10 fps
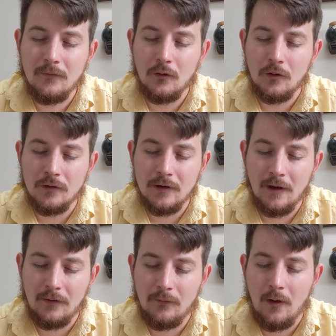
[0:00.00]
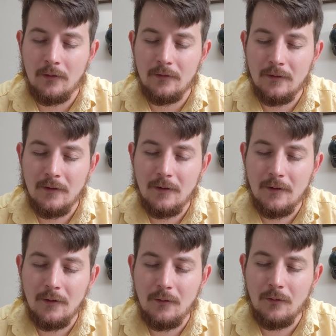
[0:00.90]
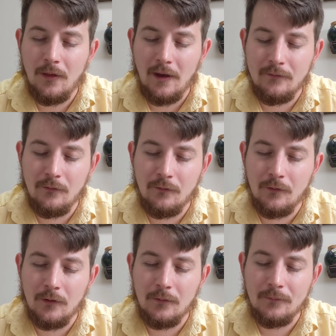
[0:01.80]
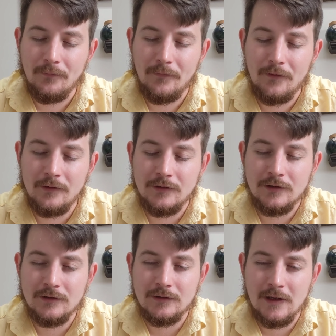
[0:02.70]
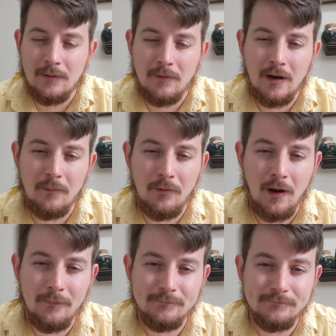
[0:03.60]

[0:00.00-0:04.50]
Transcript: You're good to us, Father. We're thankful for you. It's in Jesus' name that I pray.